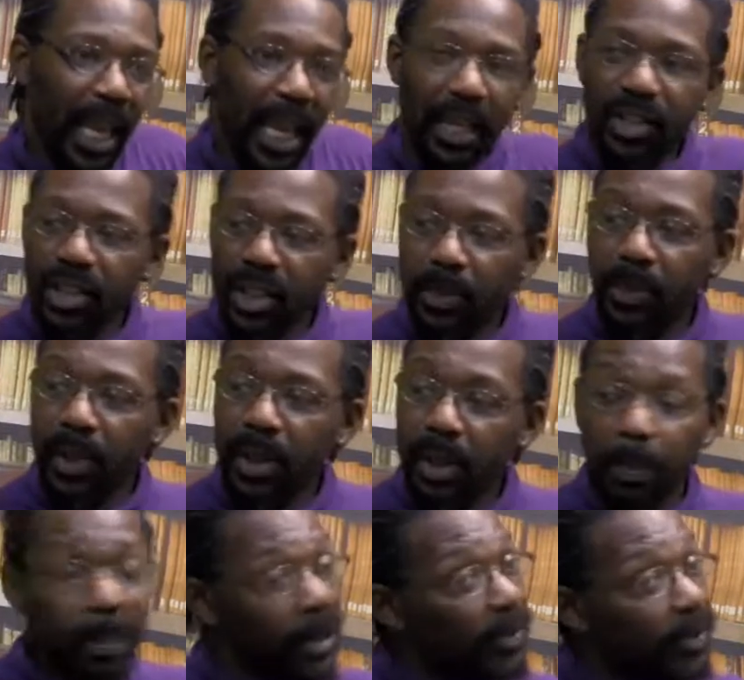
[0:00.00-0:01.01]
and she brought it
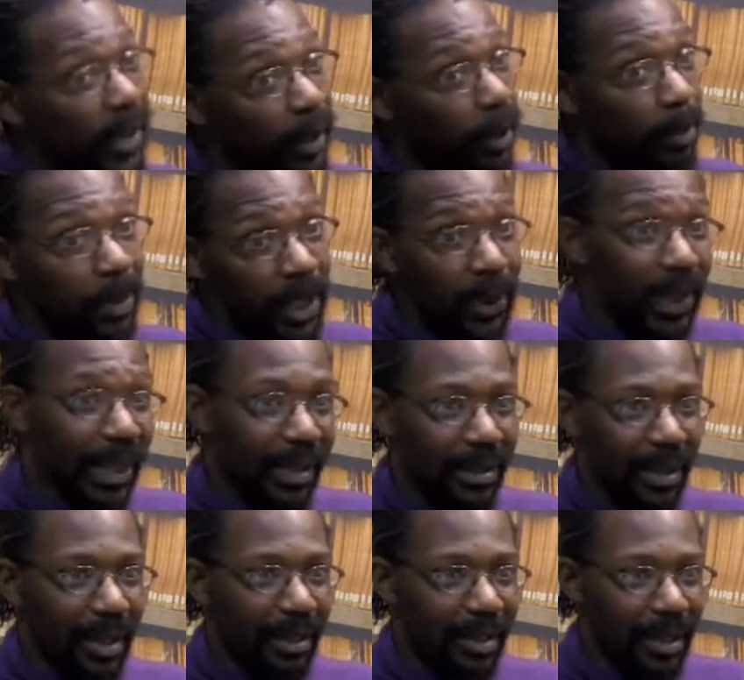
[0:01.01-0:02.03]
up in a therapeutic
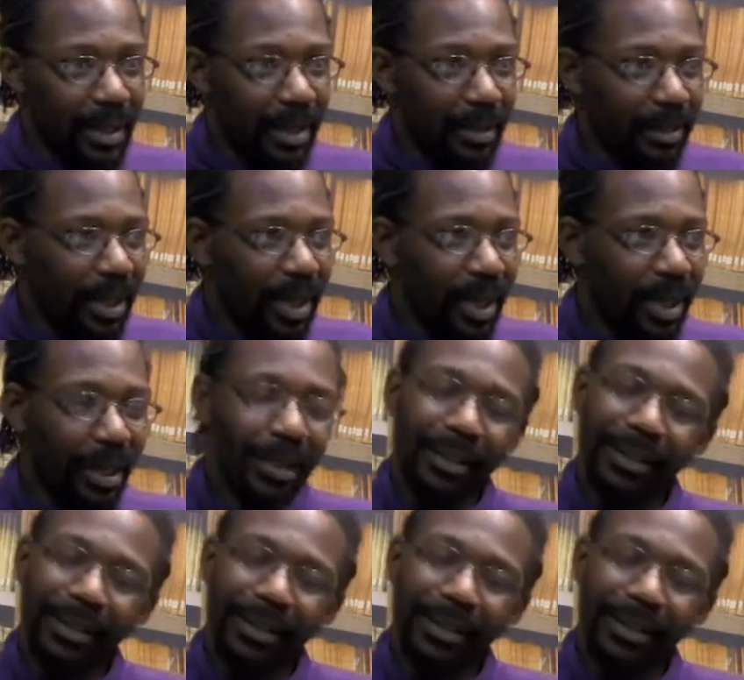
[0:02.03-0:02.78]
sense, and I'm like,